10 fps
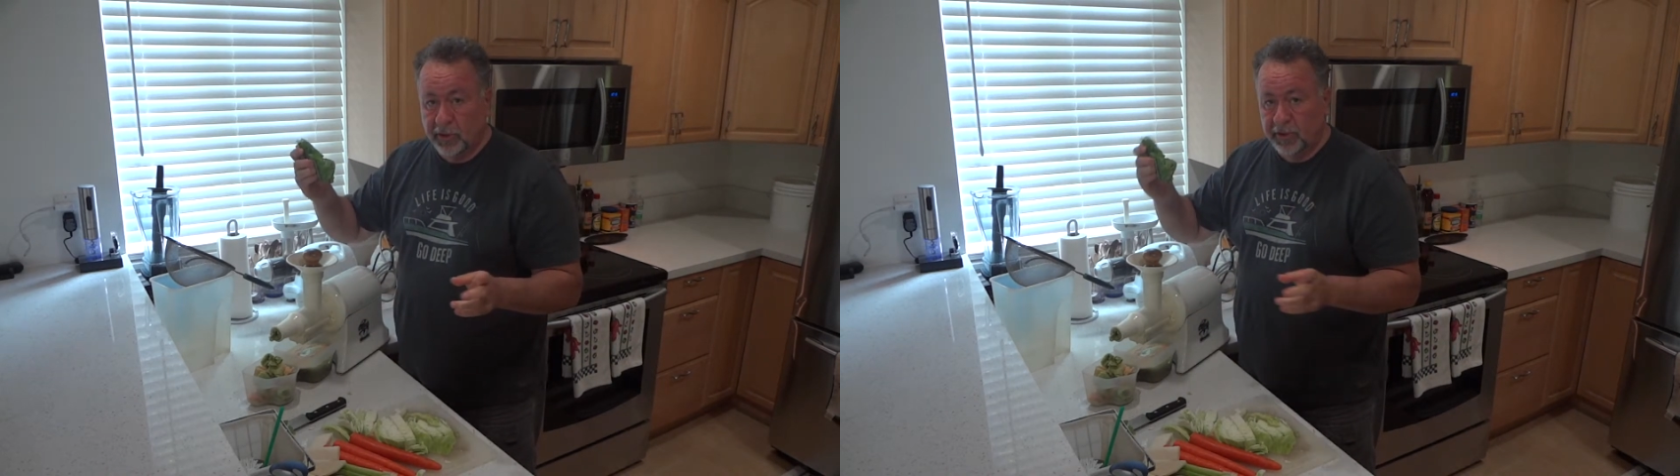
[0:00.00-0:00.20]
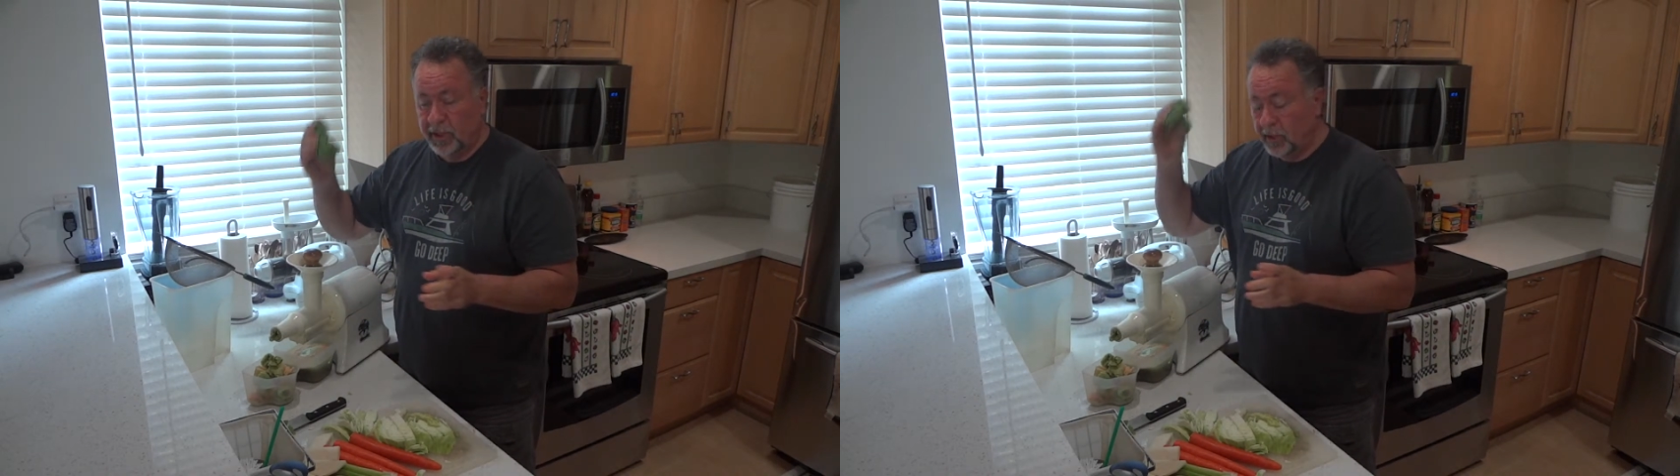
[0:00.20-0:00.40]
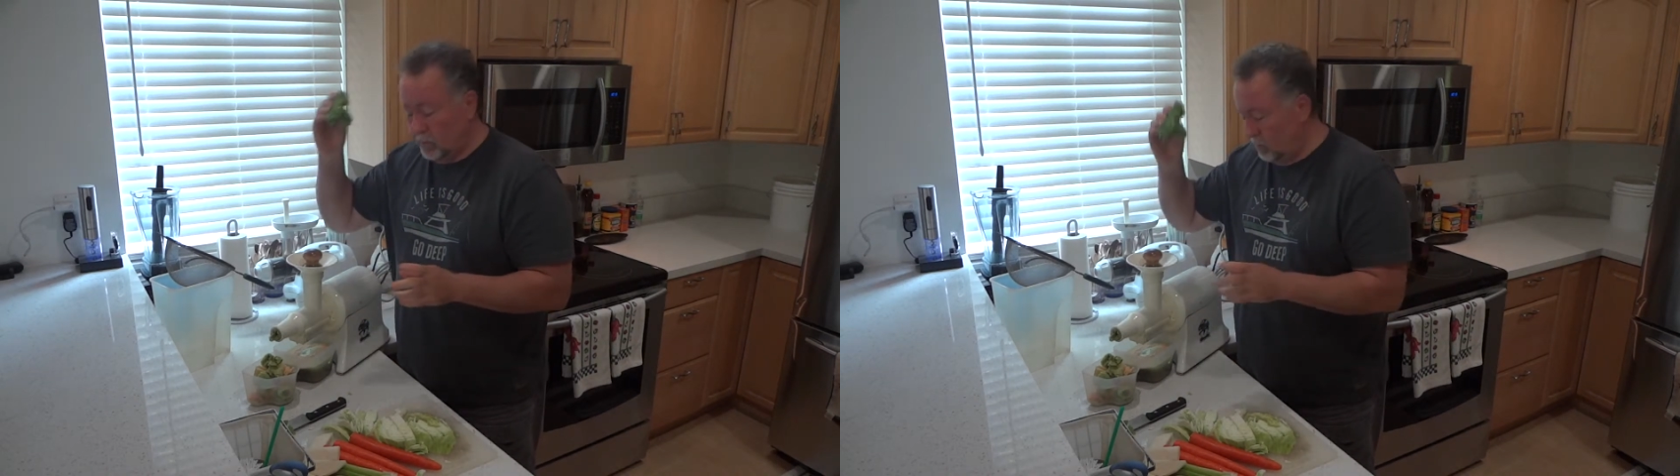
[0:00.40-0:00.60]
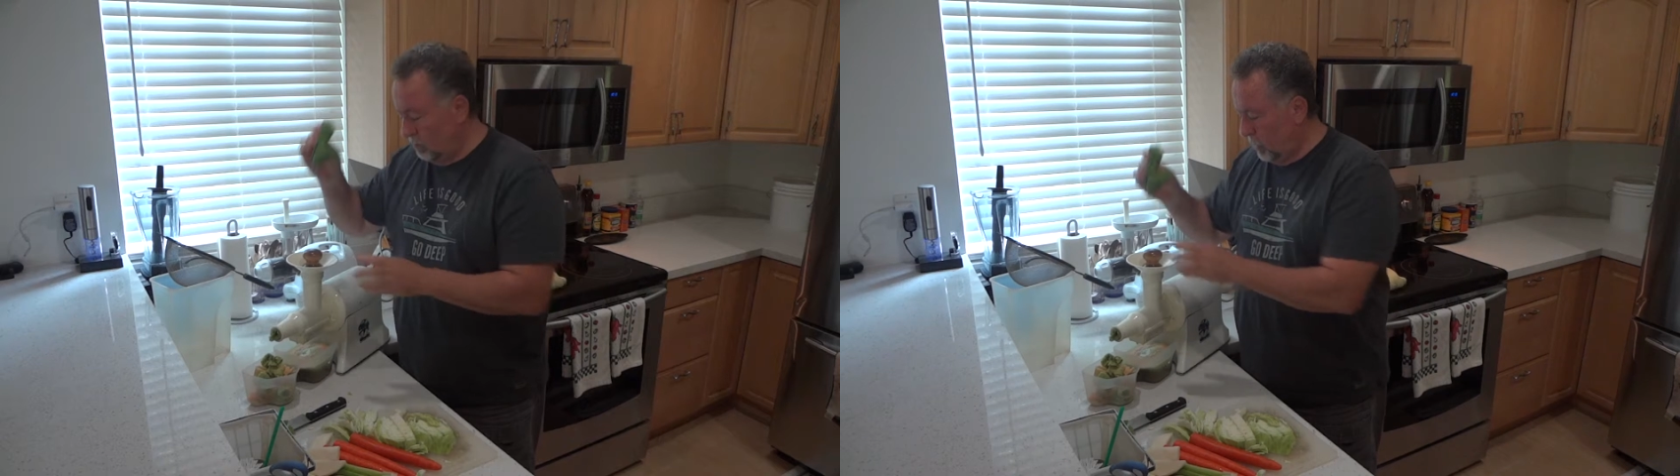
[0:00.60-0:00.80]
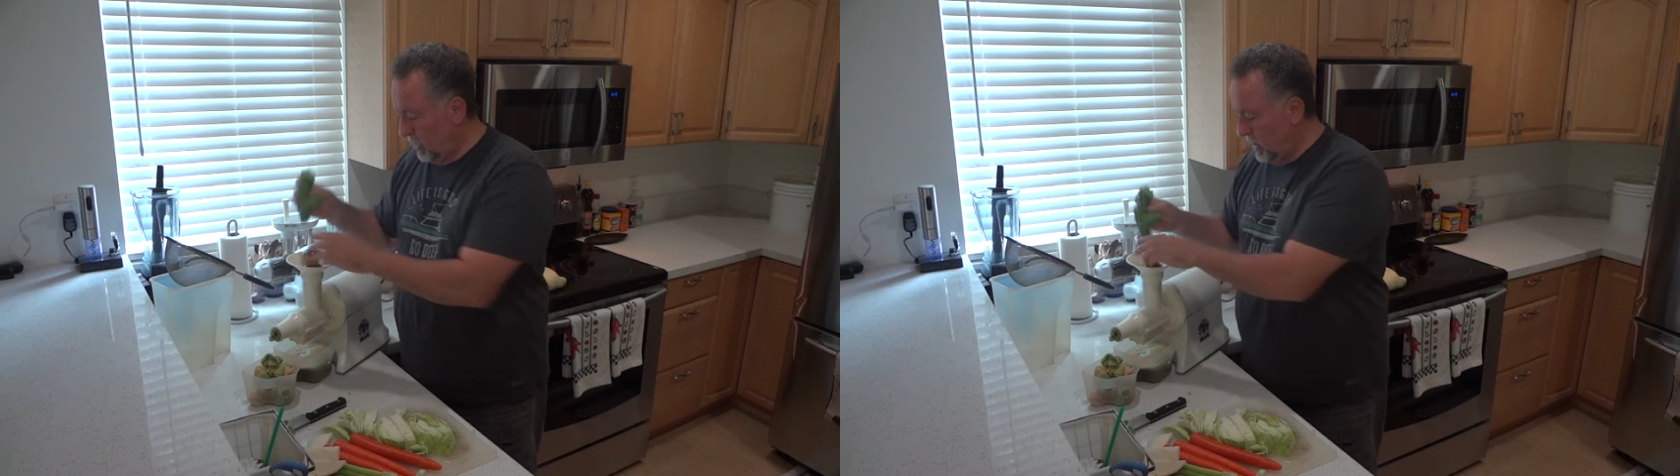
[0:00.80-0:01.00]
using,
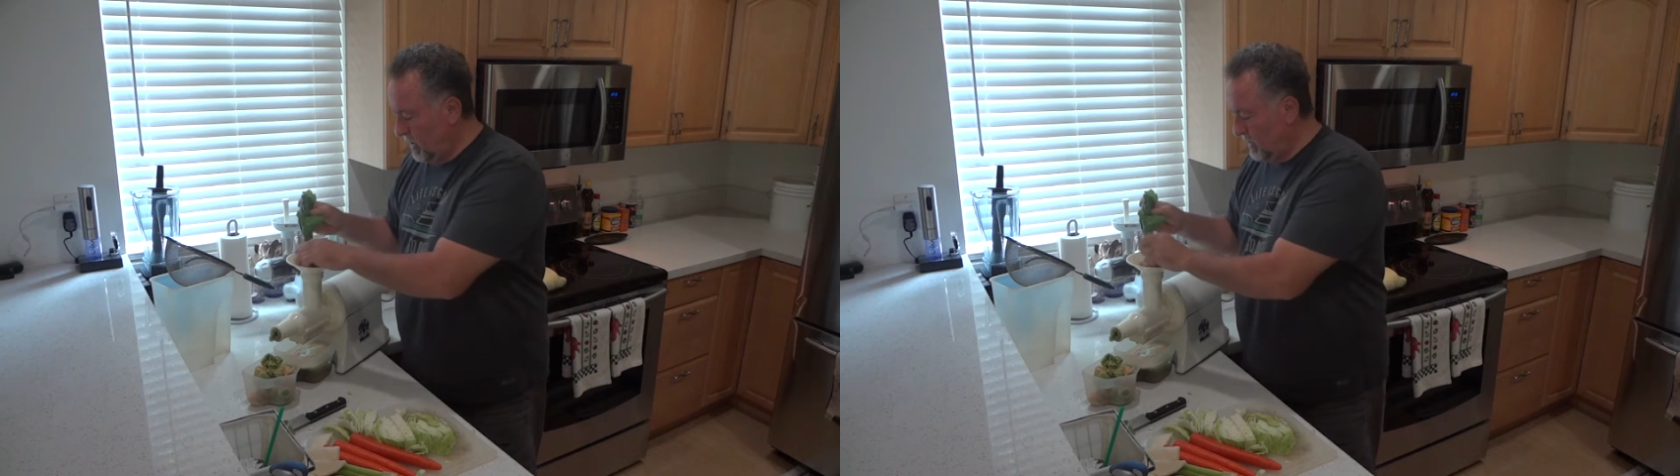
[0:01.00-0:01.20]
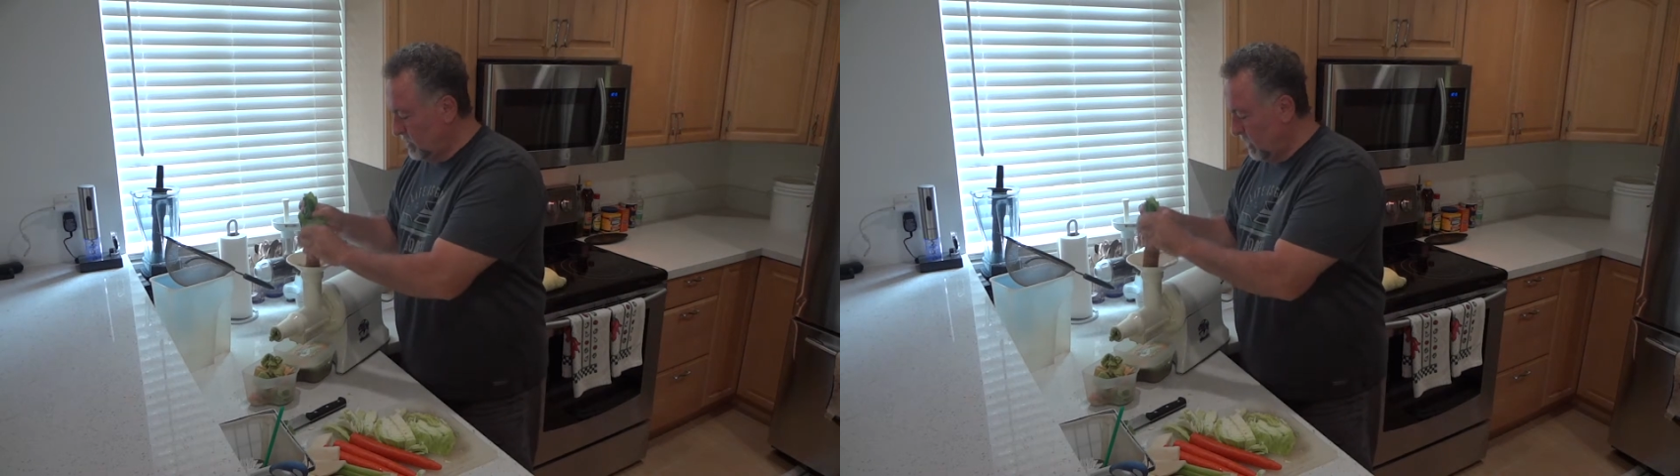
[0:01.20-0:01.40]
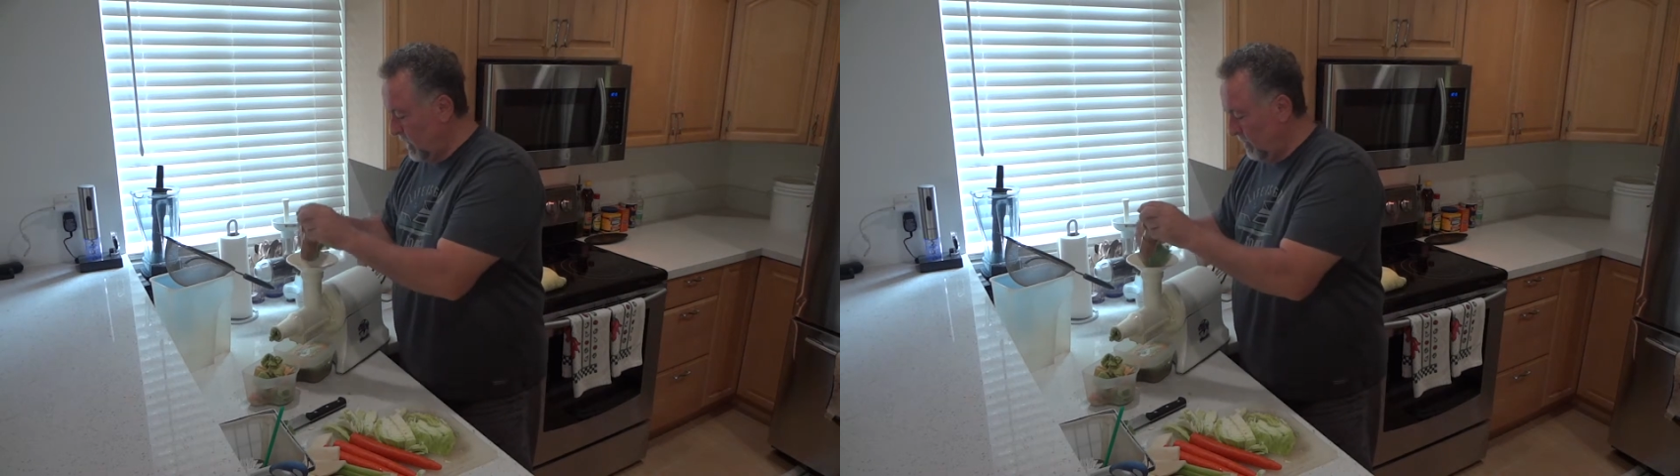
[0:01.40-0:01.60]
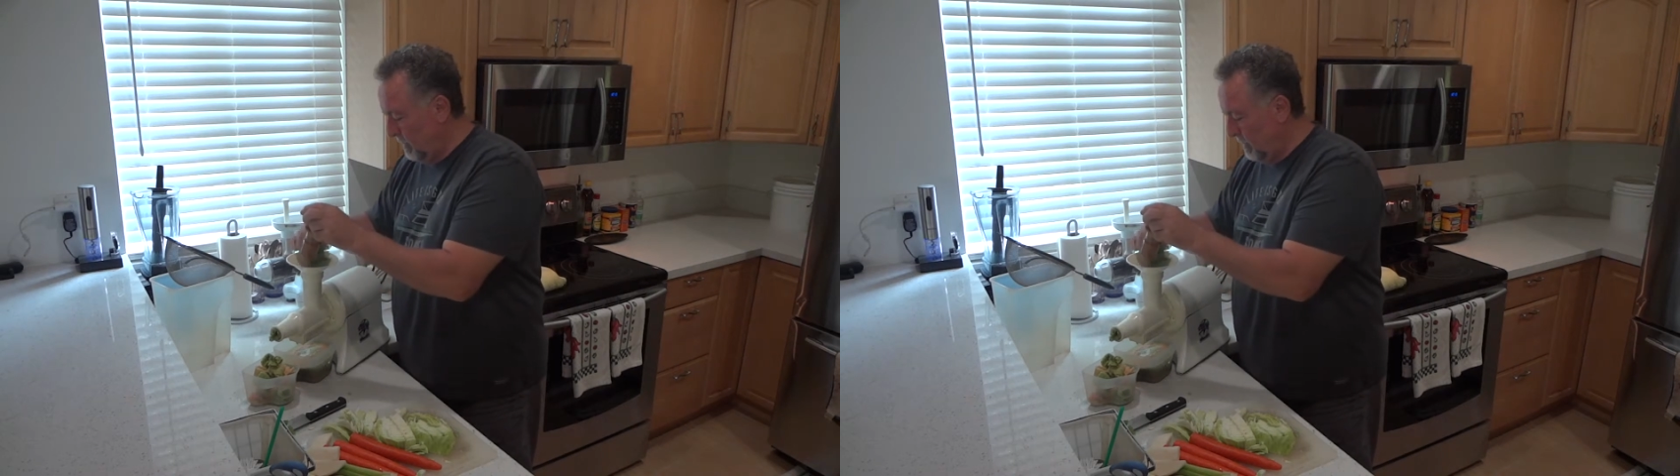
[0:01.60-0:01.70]
put it in this way.